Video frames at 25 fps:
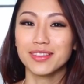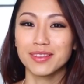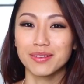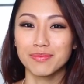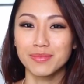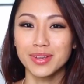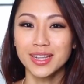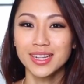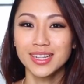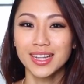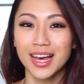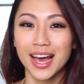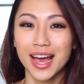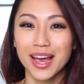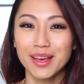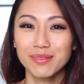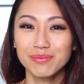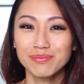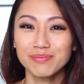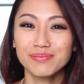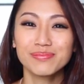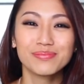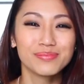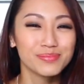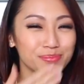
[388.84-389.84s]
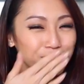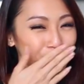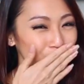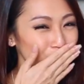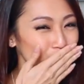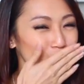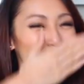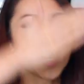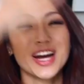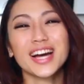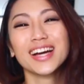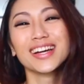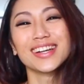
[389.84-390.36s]
the meantime,
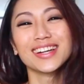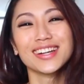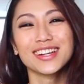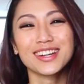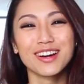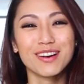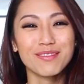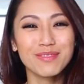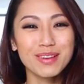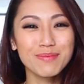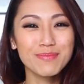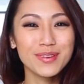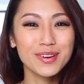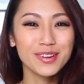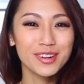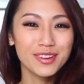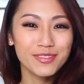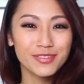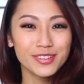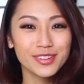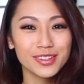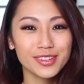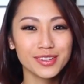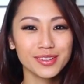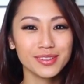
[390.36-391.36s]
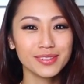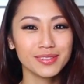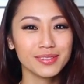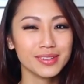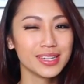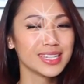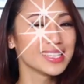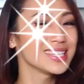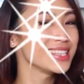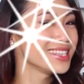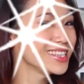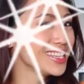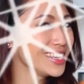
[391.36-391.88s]
go be beautiful.
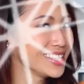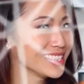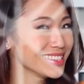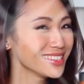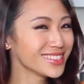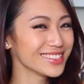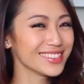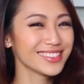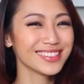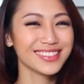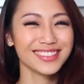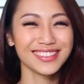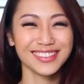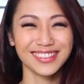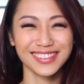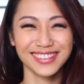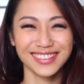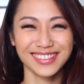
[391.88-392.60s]
Ding!